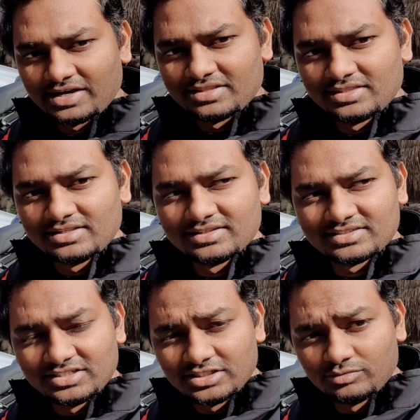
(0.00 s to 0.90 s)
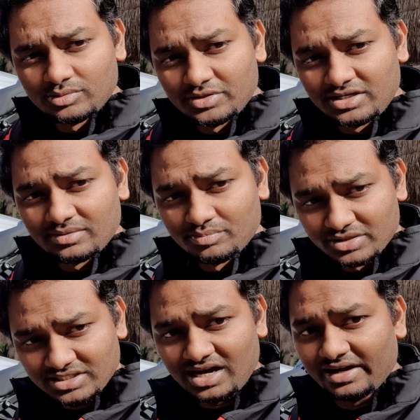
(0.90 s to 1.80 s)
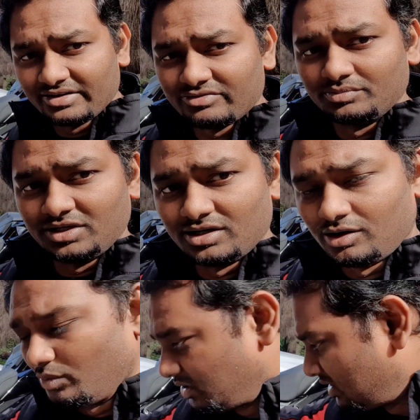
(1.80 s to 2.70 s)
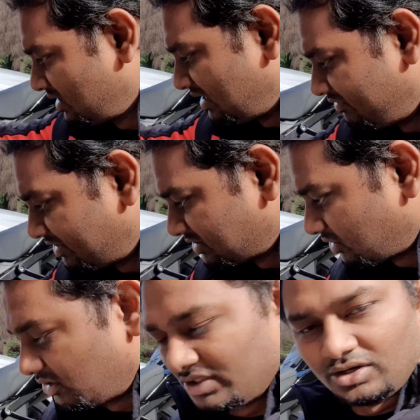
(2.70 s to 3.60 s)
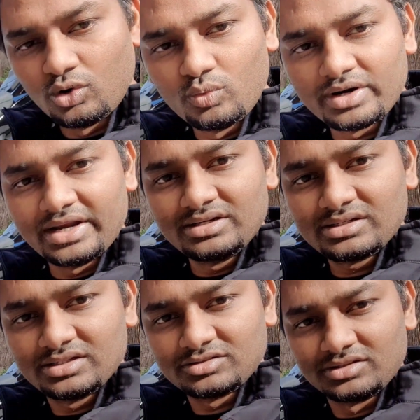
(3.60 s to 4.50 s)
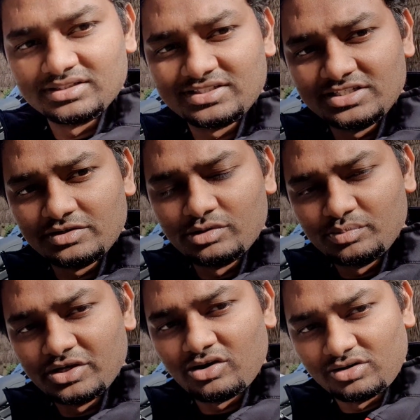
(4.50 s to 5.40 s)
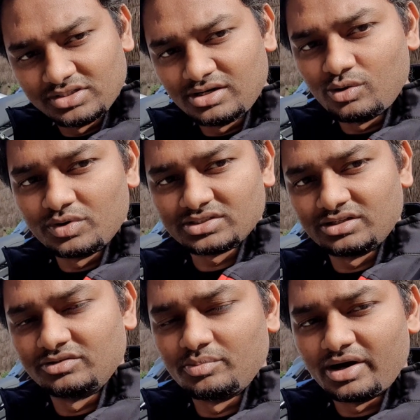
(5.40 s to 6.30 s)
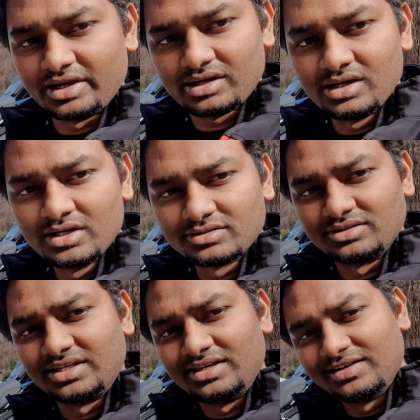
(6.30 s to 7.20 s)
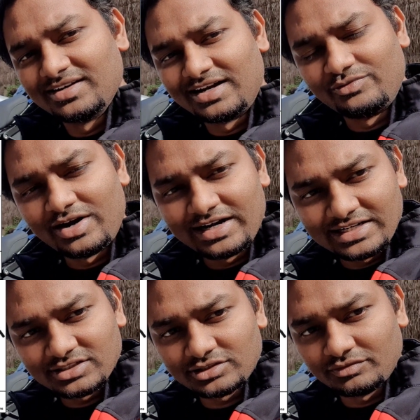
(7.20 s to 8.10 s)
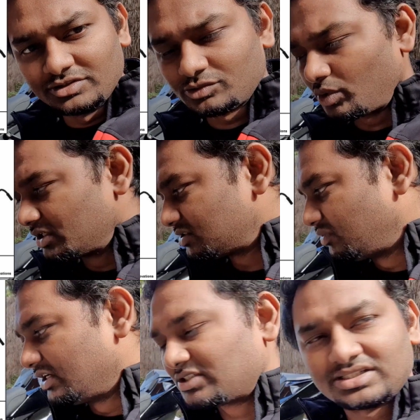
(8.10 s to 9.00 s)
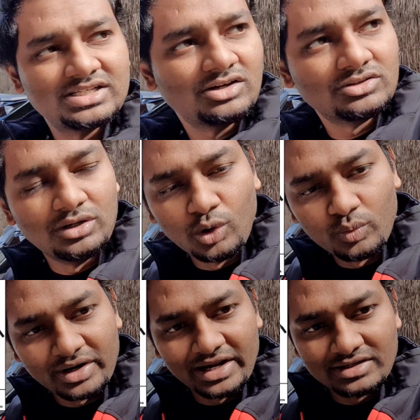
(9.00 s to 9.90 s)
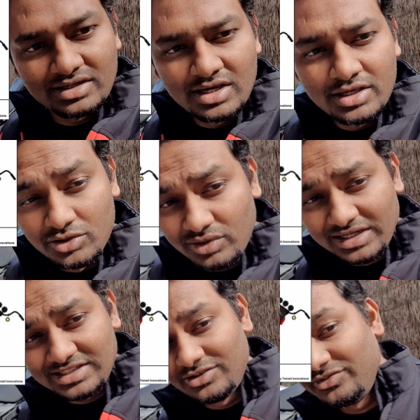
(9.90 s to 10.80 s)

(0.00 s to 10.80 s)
and then the CG will be a bit higher from the ground. If it is on the lower end, so the CG will be on the lower side of the bike. So the advantages of this one is, when it's actually on the lower end, you don't actually